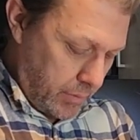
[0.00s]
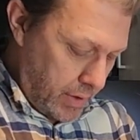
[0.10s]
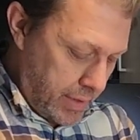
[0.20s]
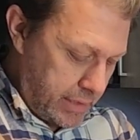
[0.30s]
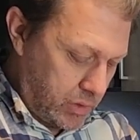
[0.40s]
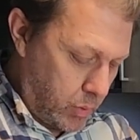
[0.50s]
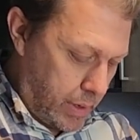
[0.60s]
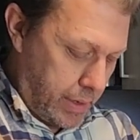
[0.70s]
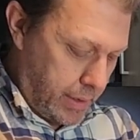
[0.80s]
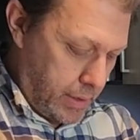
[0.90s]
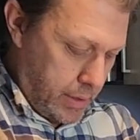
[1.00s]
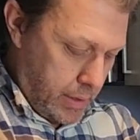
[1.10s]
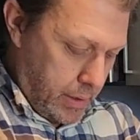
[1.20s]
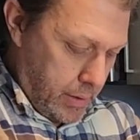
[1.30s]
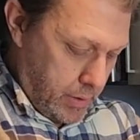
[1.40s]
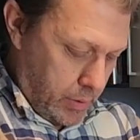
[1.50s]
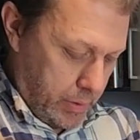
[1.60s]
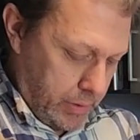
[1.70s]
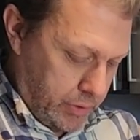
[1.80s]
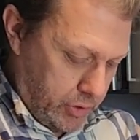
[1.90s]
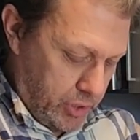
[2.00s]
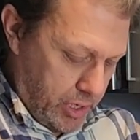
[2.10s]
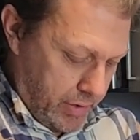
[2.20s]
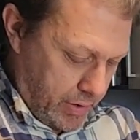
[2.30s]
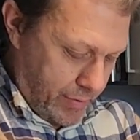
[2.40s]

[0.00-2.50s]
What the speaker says: That's why you got to stir